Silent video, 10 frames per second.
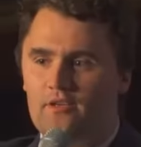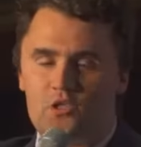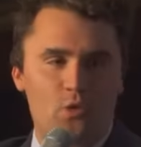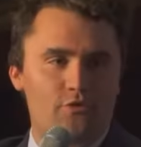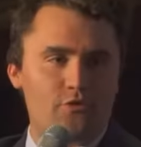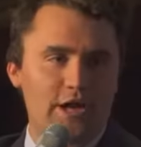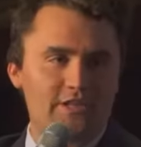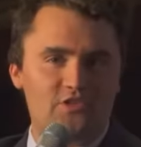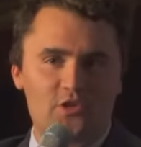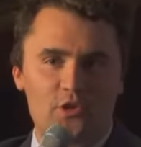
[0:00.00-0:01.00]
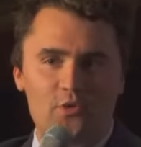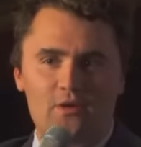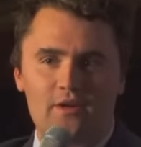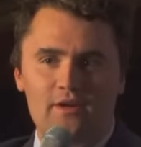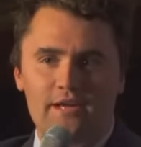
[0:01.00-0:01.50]
too afraid
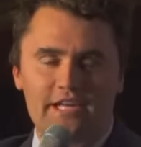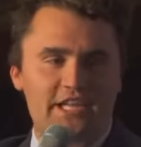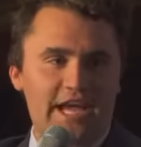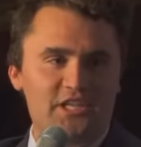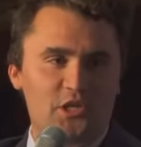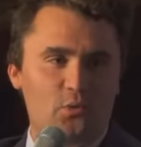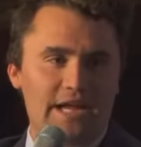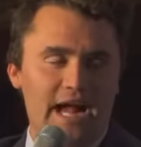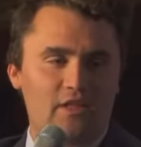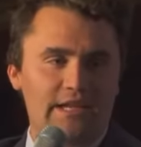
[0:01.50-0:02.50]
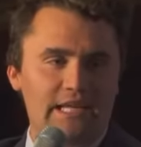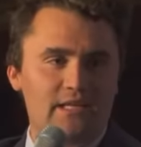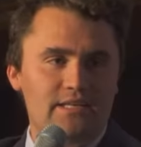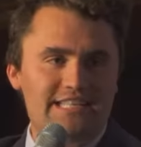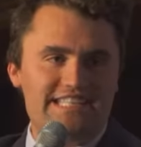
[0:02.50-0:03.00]
to engage in
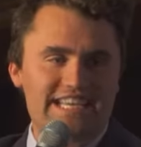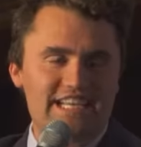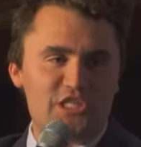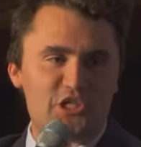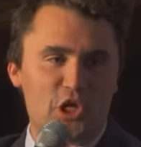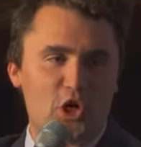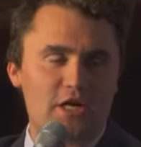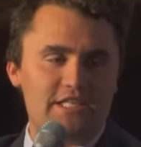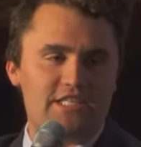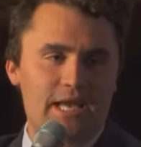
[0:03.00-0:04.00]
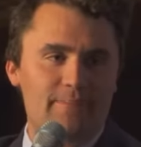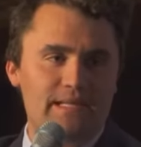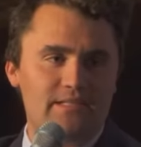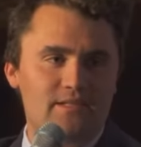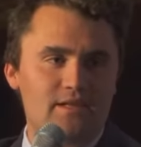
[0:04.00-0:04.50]
reality. Z and zer and
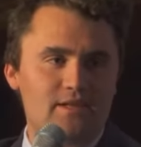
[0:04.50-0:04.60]
zim and